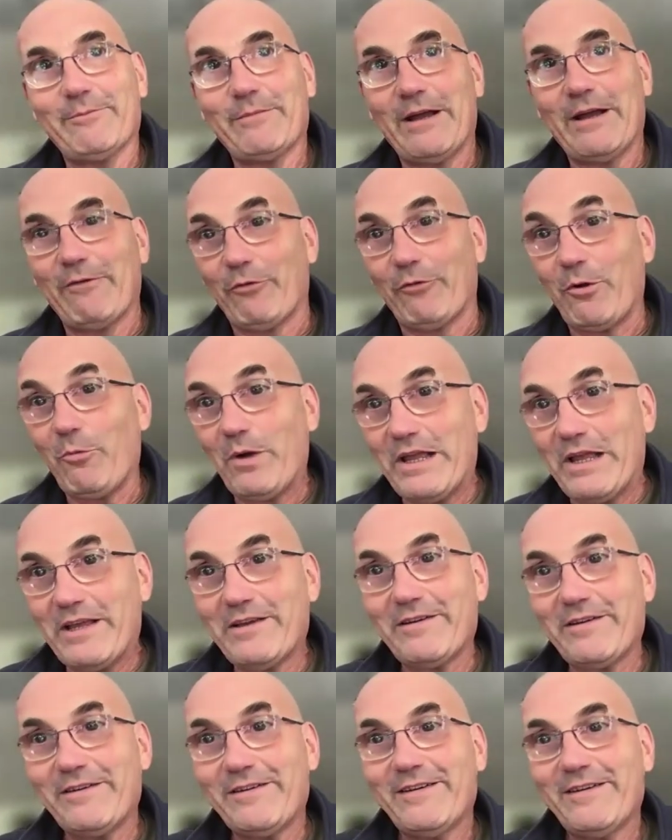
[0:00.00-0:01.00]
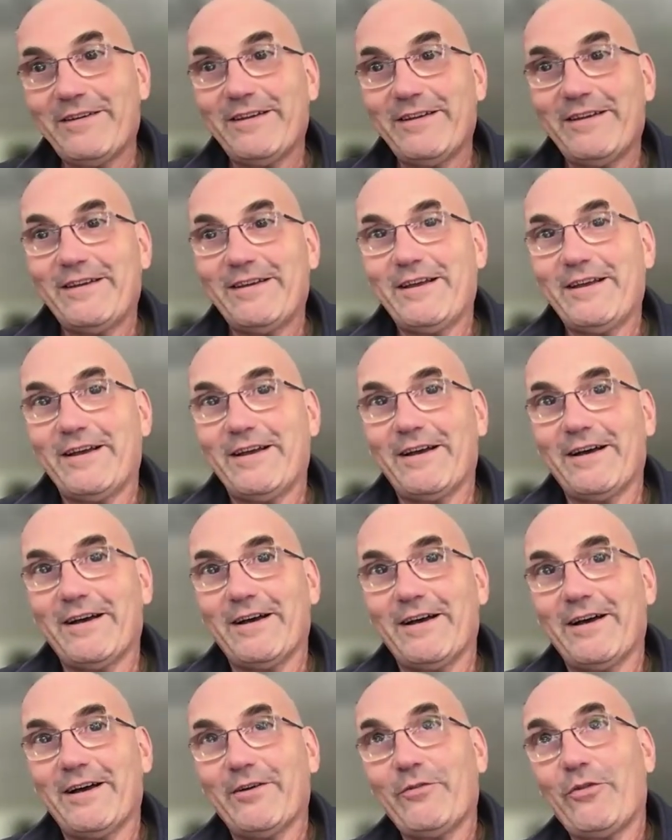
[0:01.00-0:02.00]
every week
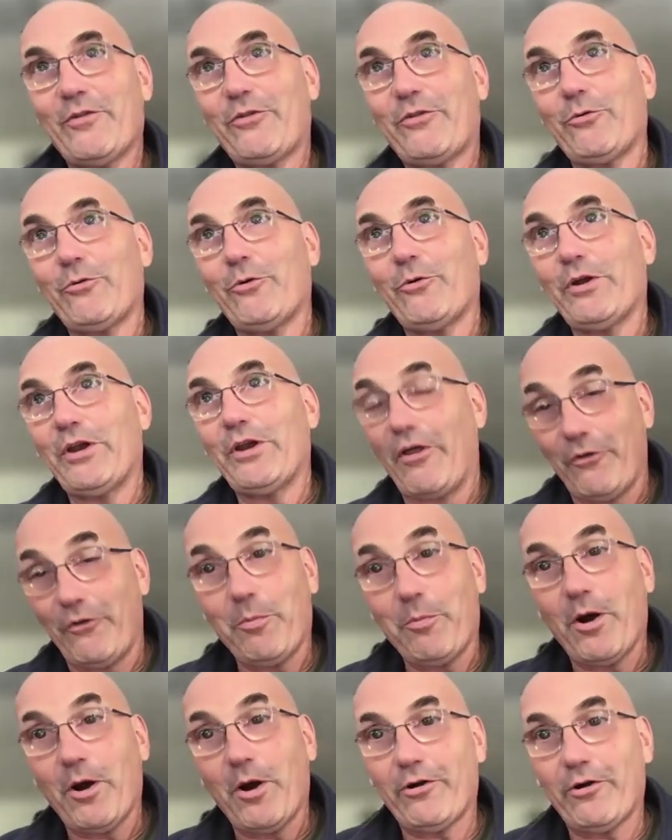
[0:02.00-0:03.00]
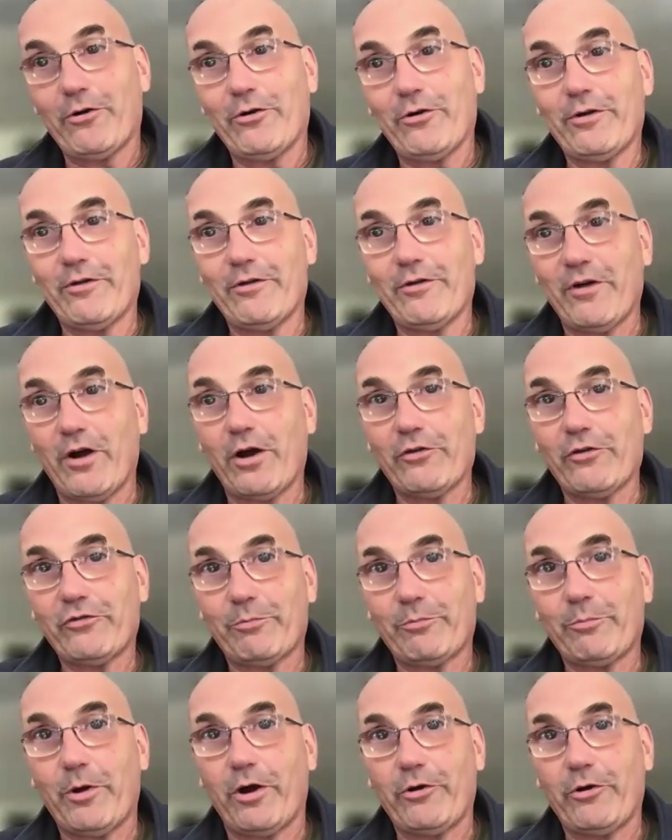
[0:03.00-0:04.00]
through another partner of ours,
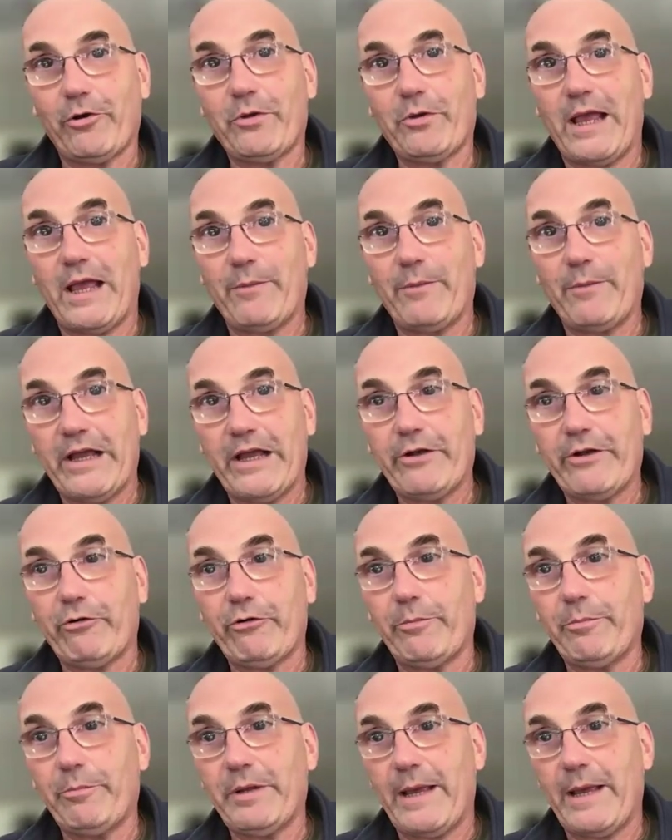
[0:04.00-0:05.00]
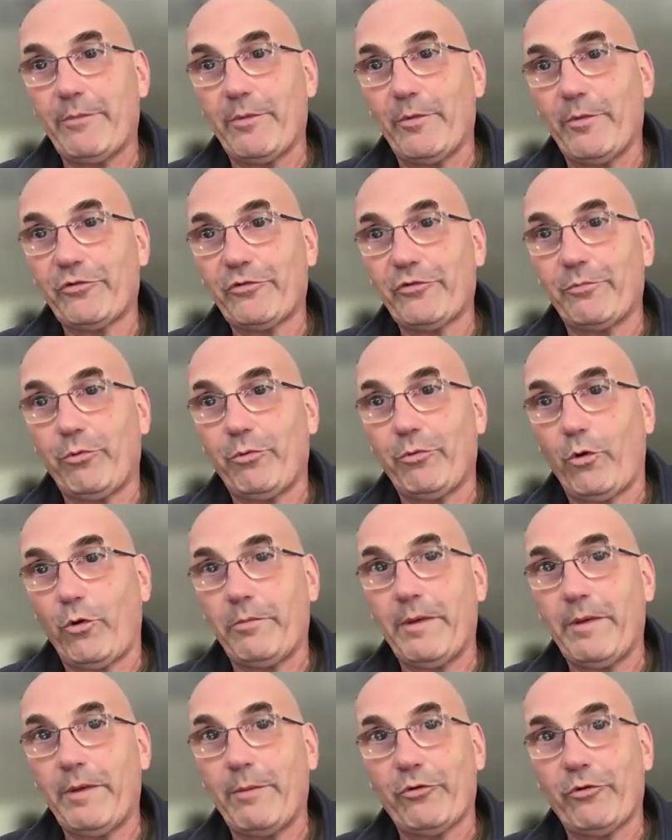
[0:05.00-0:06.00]
a partner who came later and became the most
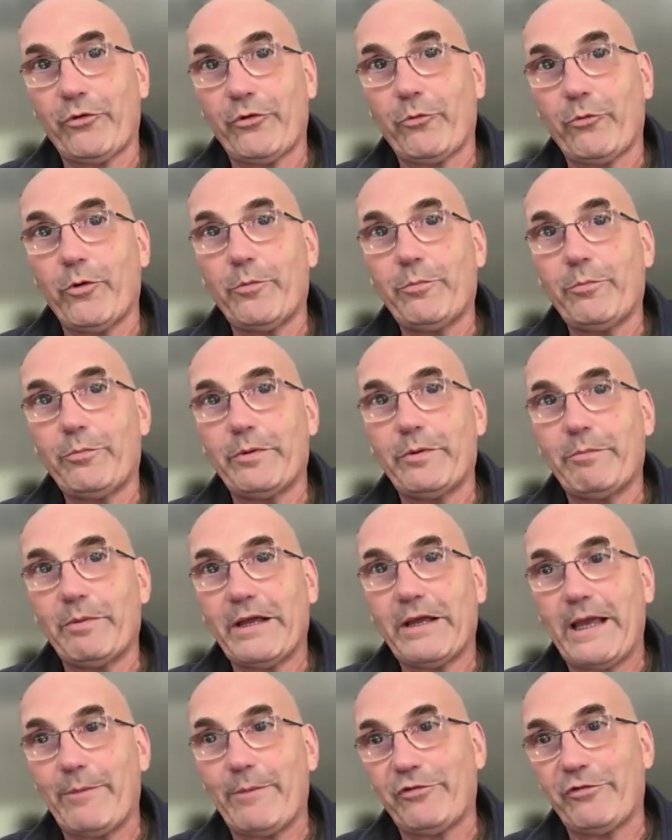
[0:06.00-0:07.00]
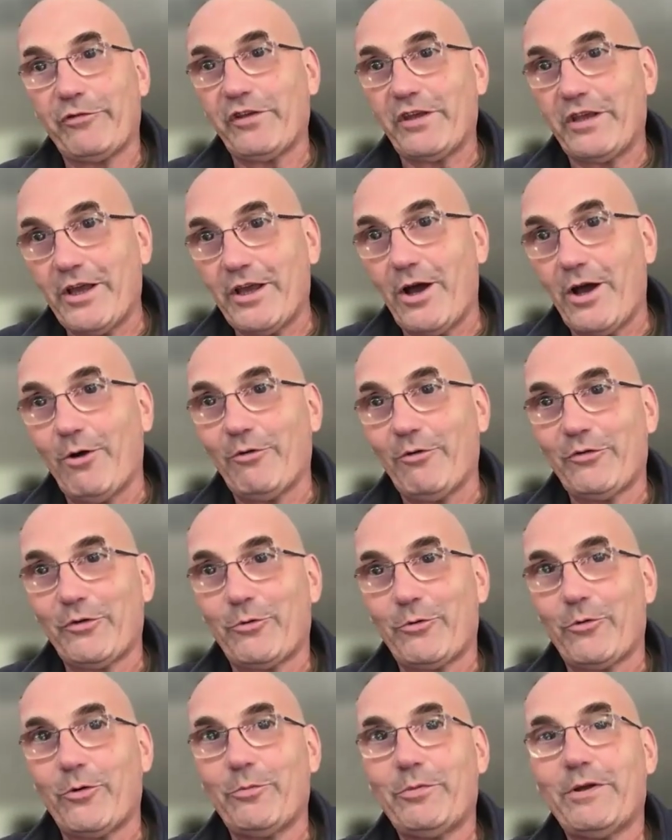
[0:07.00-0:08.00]
important member of the group, who became the CEO of the
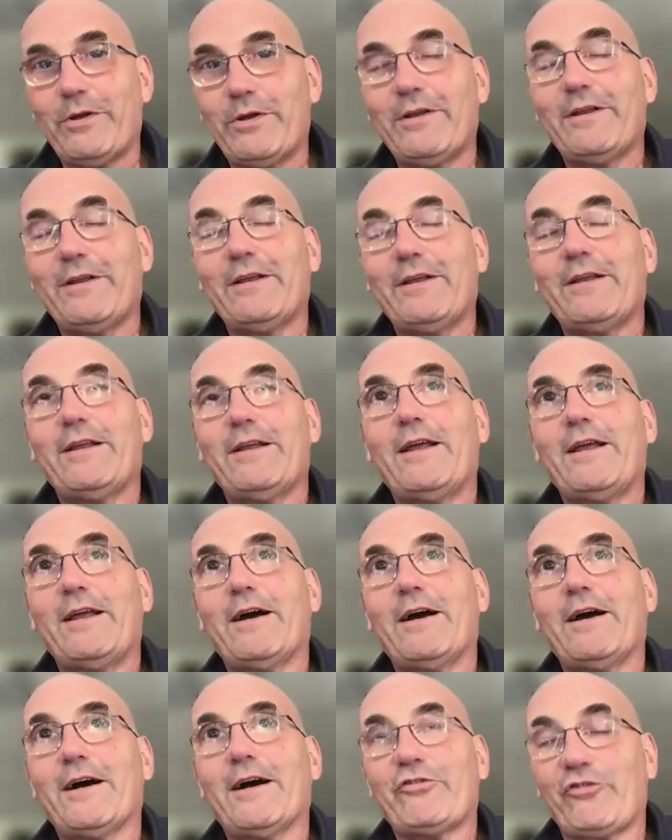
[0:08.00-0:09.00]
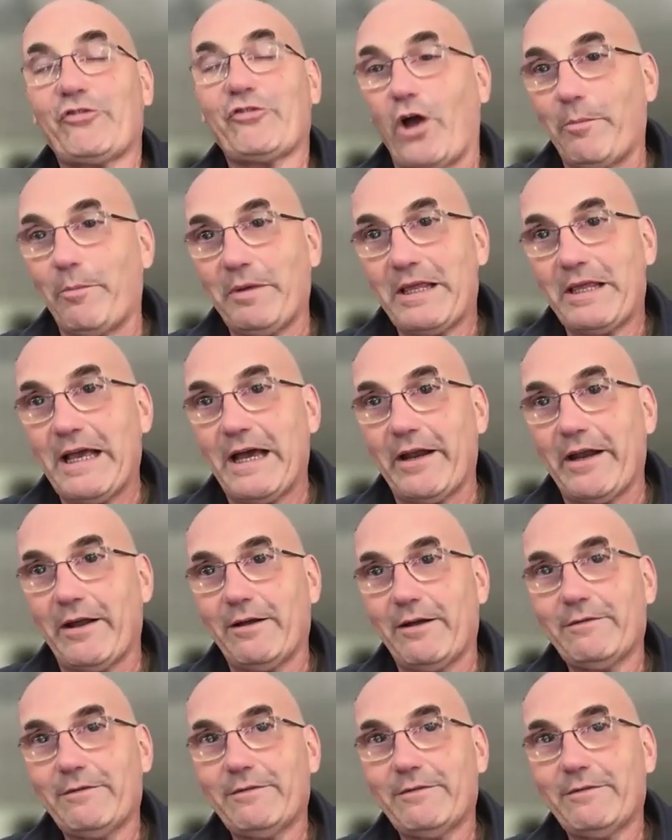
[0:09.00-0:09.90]
group, Sean McKenna.